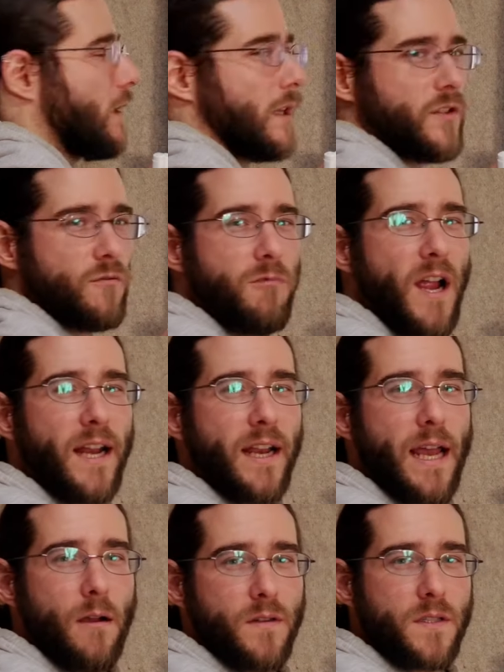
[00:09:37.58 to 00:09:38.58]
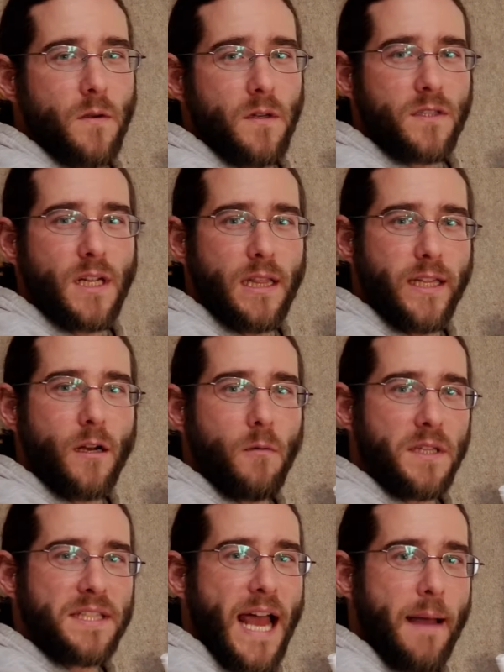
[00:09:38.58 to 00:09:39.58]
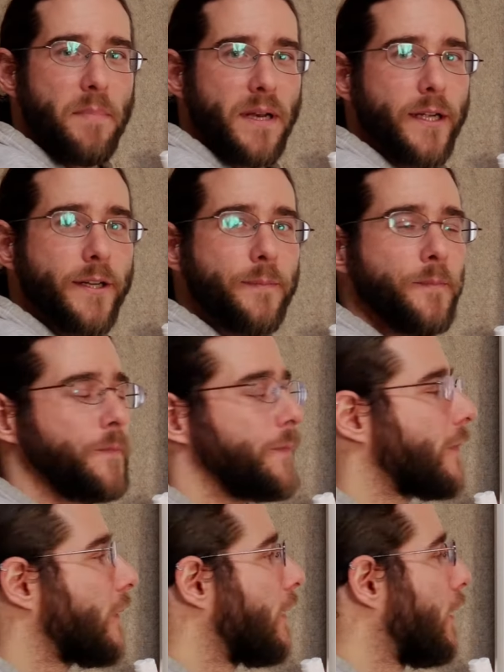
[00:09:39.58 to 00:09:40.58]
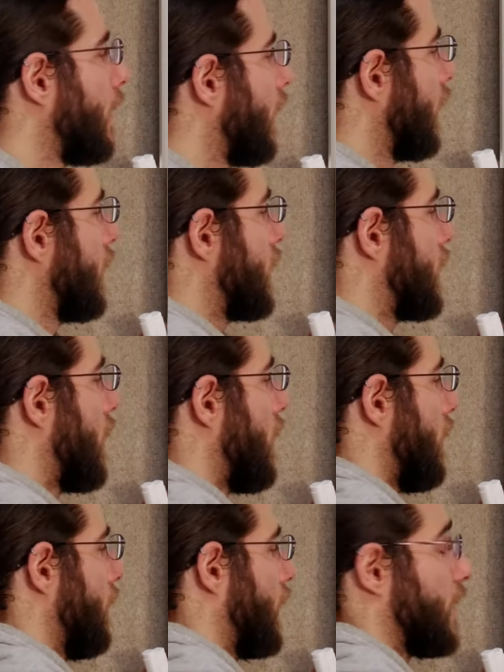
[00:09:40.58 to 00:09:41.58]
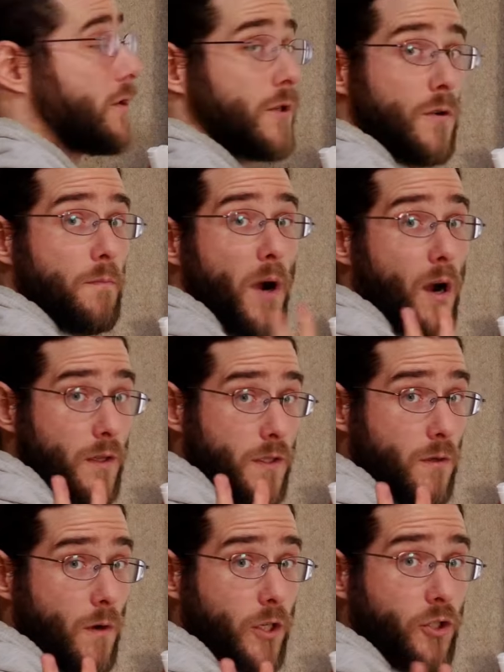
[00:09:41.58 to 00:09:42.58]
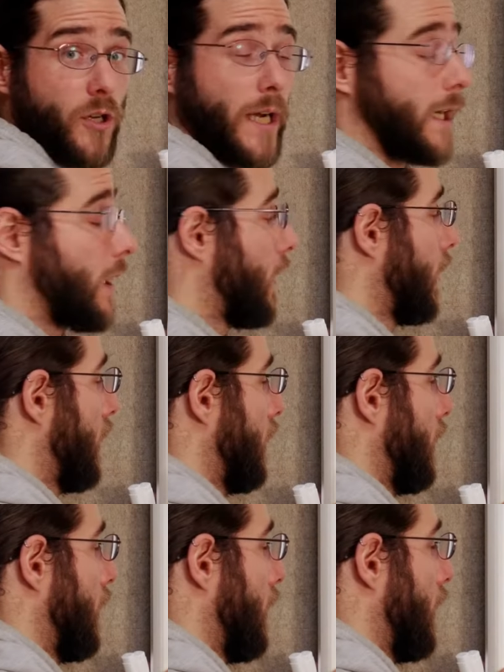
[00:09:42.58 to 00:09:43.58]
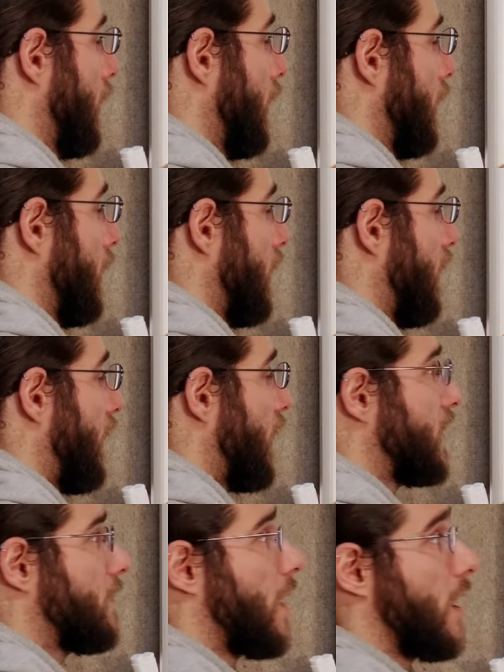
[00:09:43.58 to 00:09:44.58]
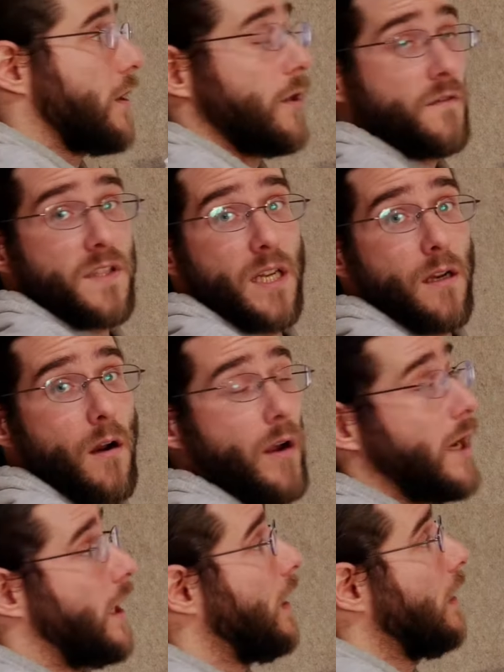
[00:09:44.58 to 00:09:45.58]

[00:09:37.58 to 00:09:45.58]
Let's write it out so it's clear what's happening. So there's two parts to our trick. The first part you've seen already,